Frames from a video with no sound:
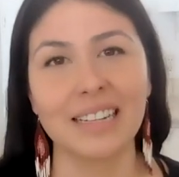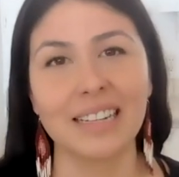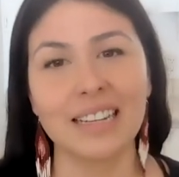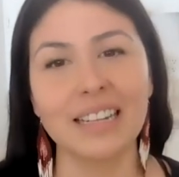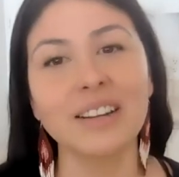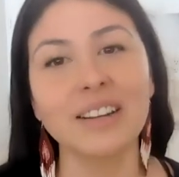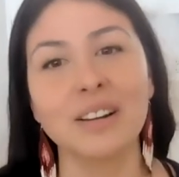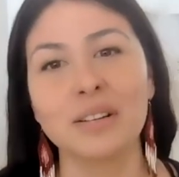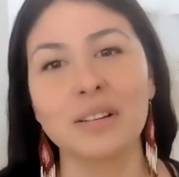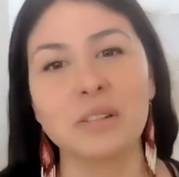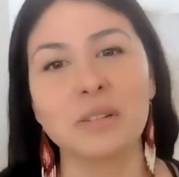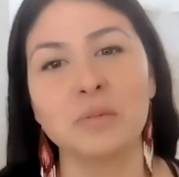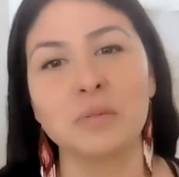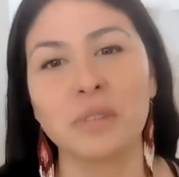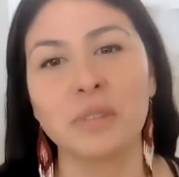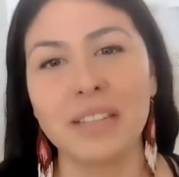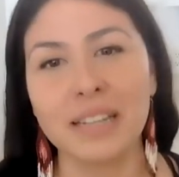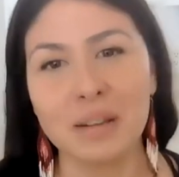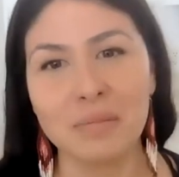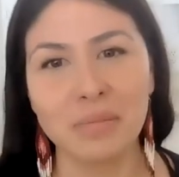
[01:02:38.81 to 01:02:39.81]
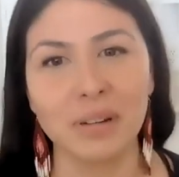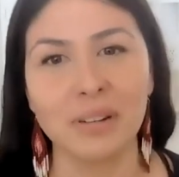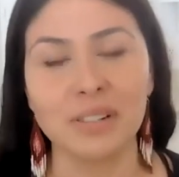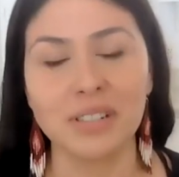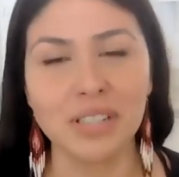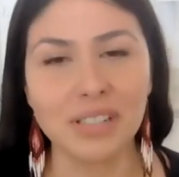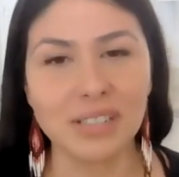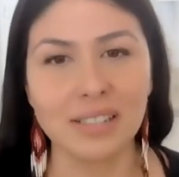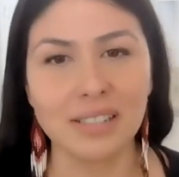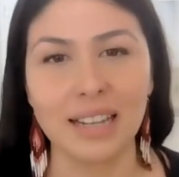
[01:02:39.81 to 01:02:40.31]
you know, it's really about
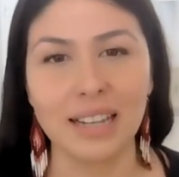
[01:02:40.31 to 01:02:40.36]
just